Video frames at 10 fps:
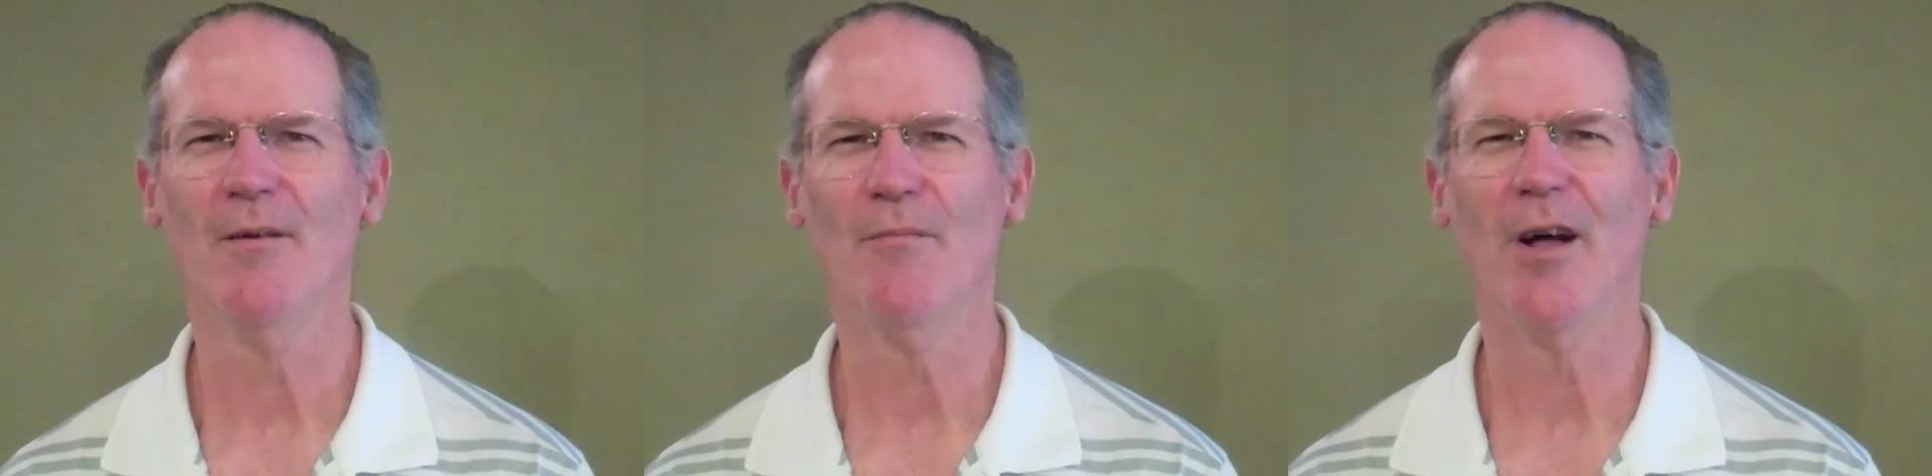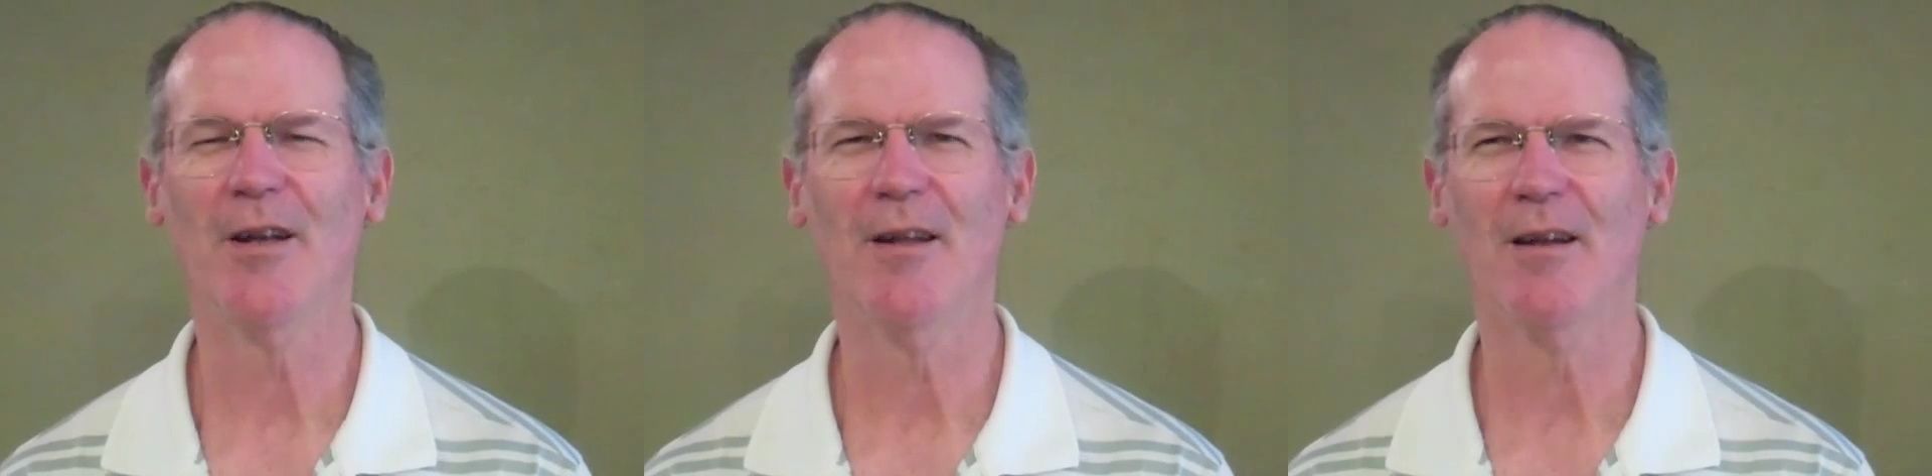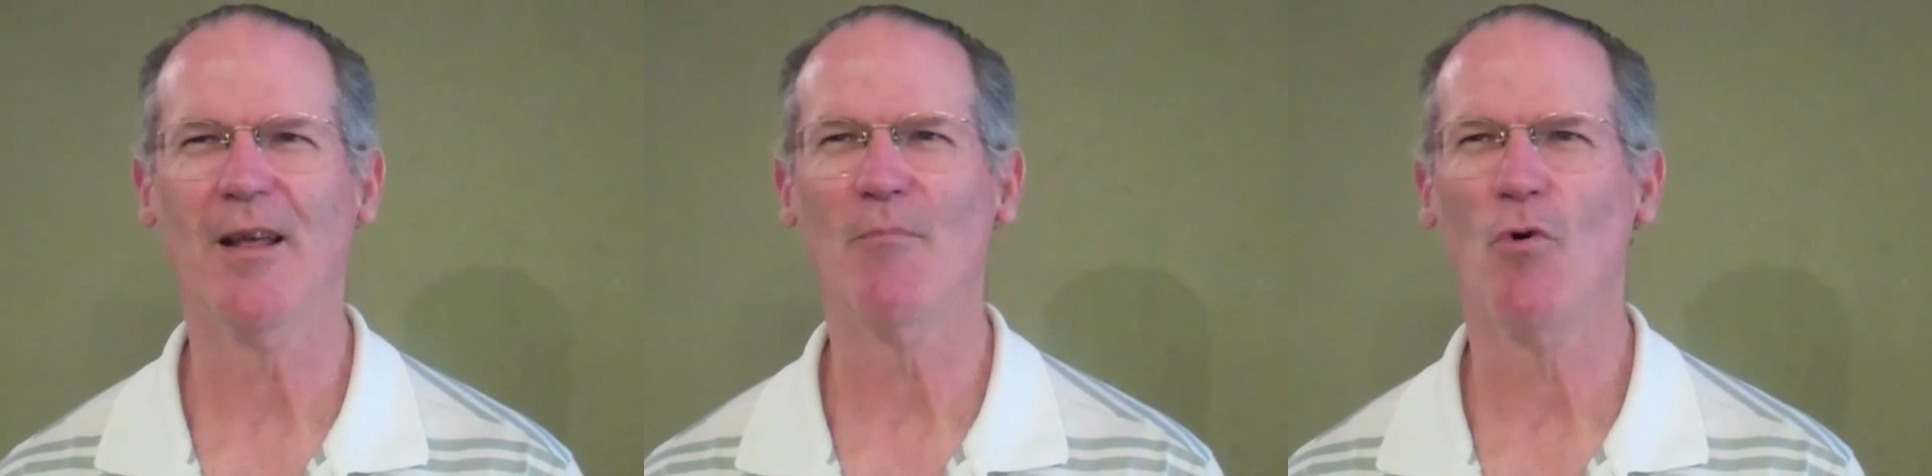But
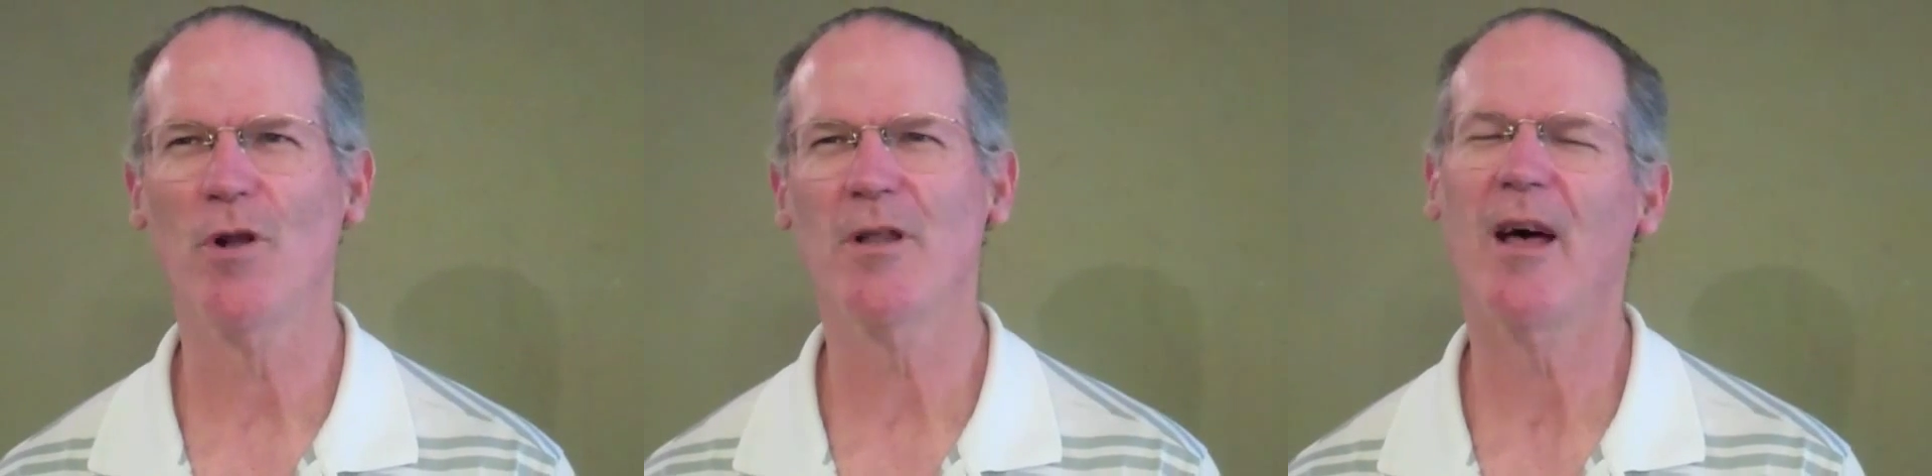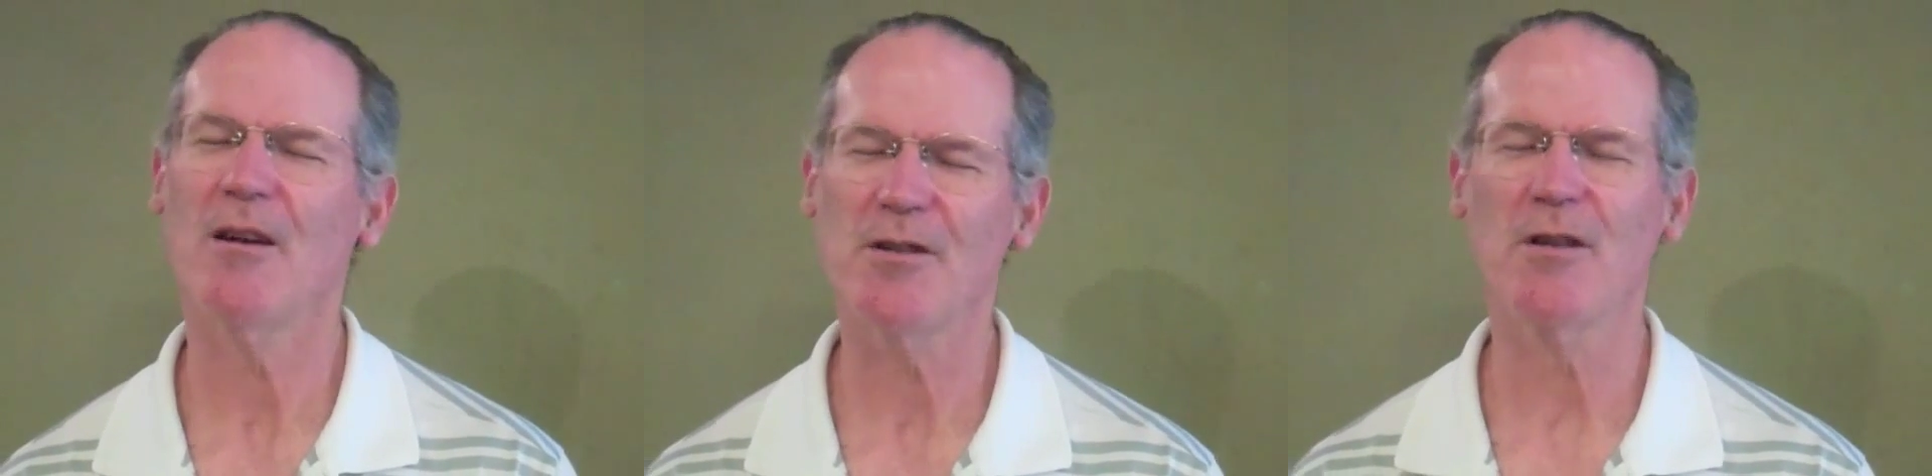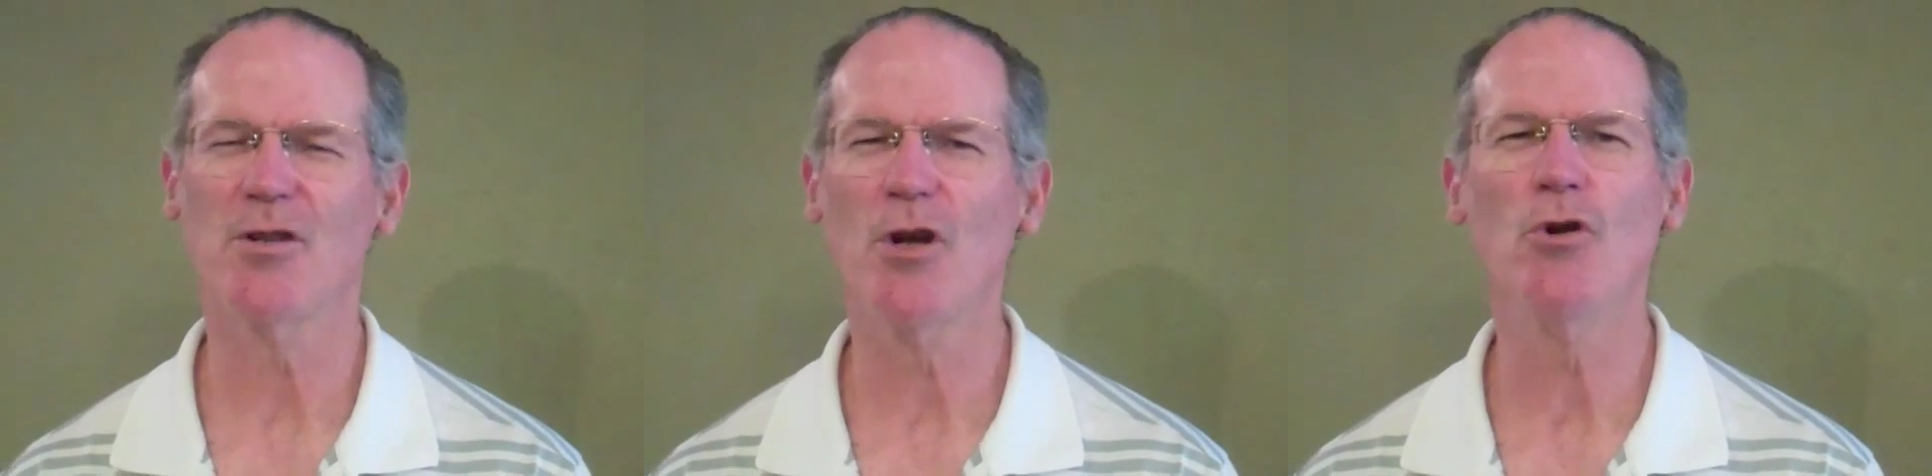to get more than that is
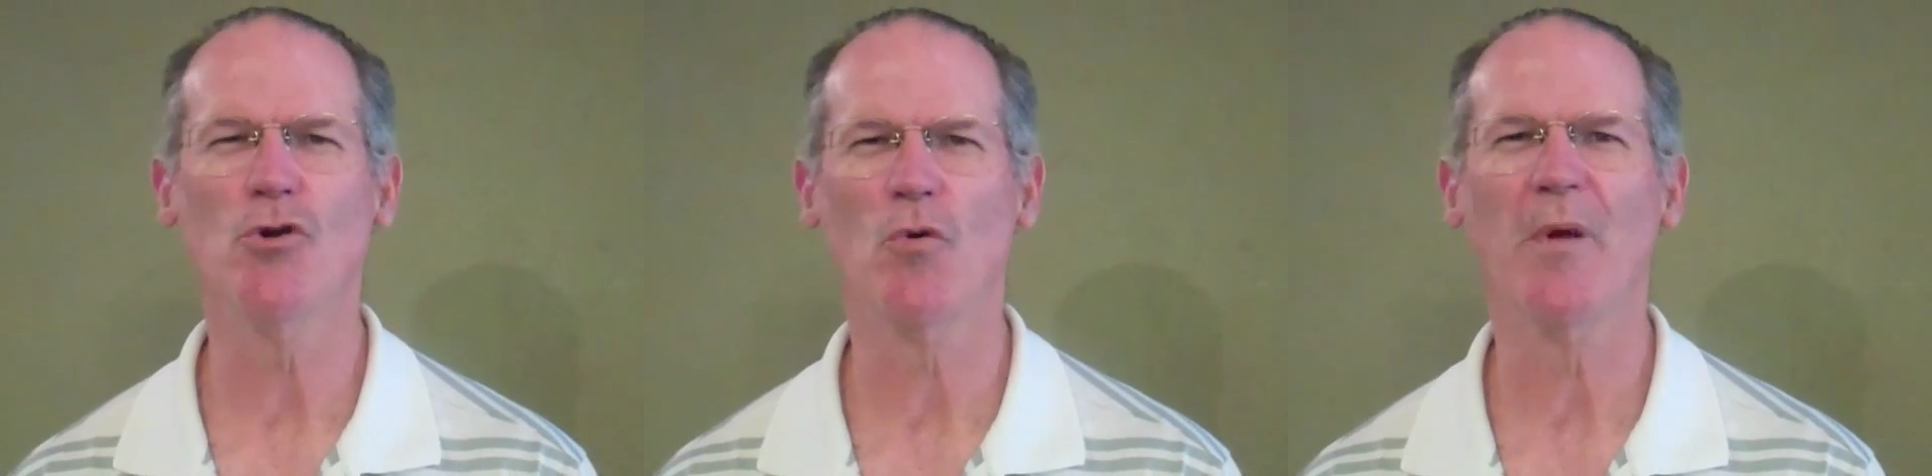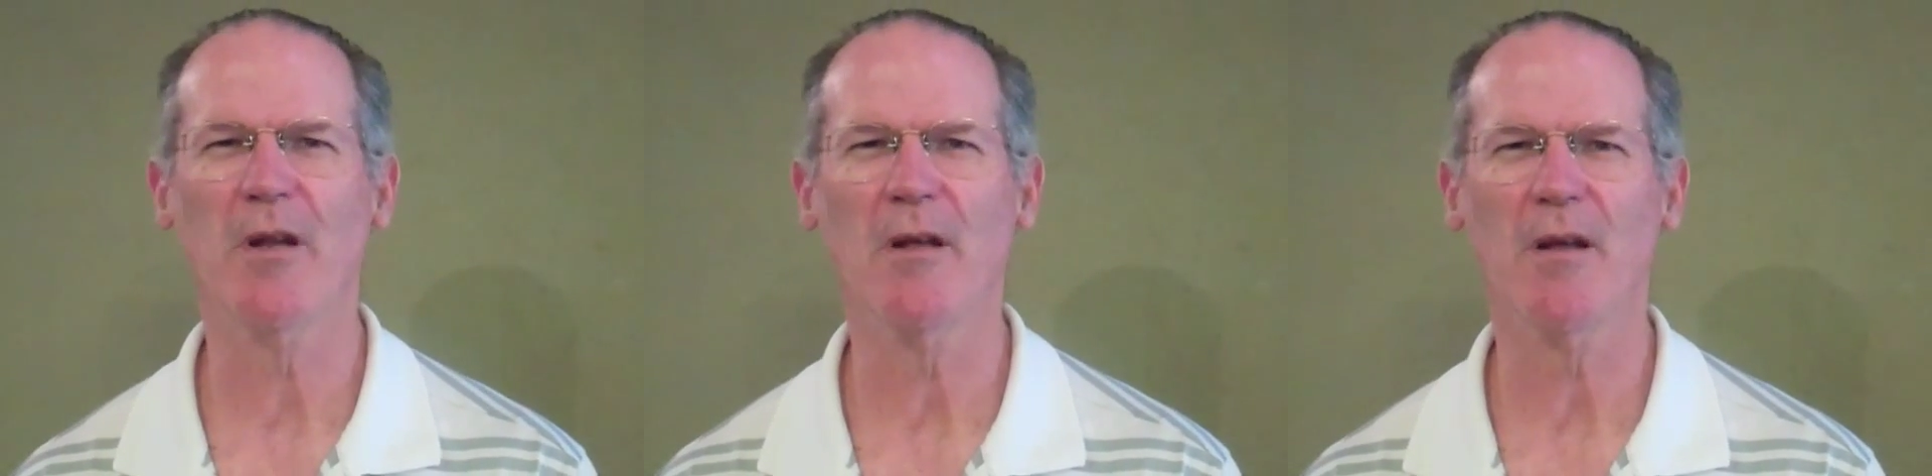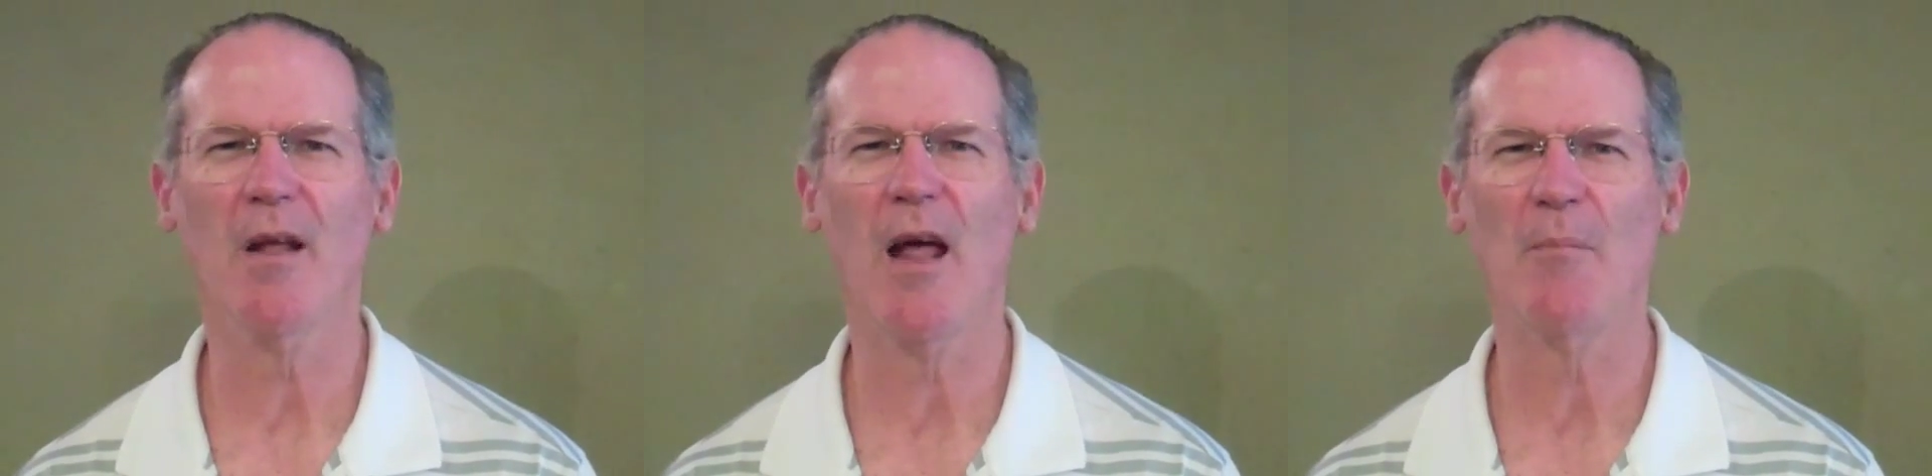unusual, but
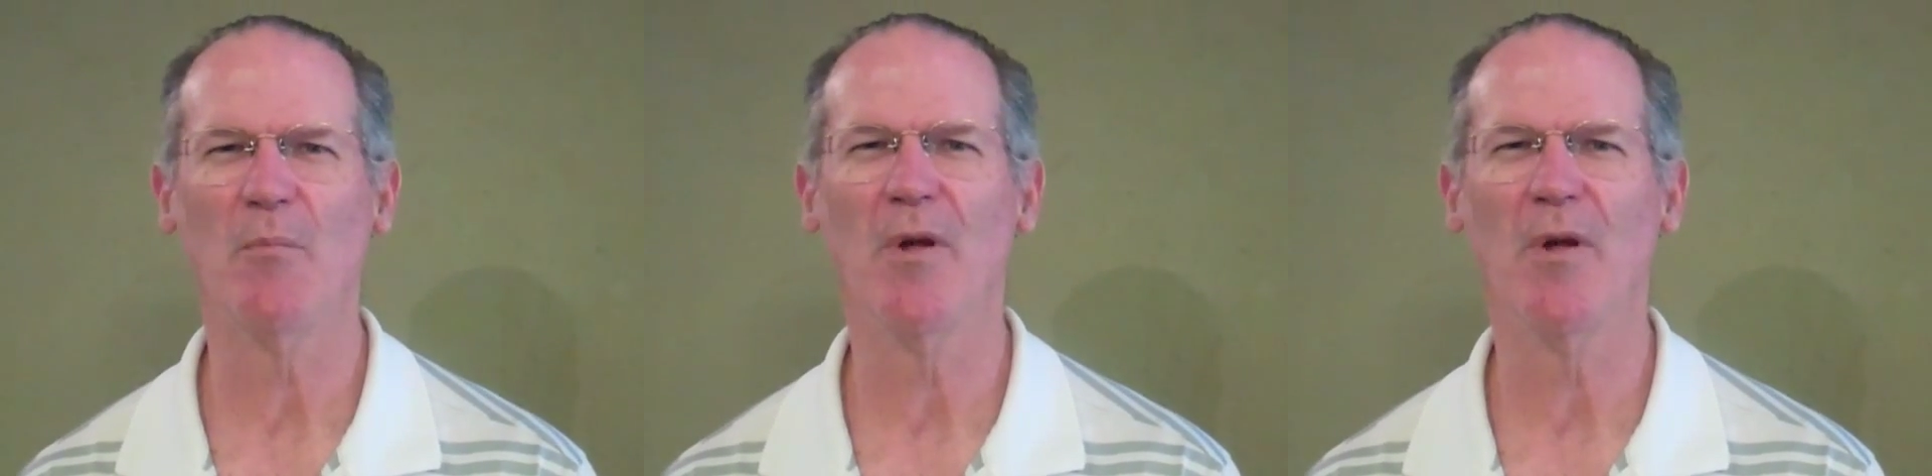it can happen.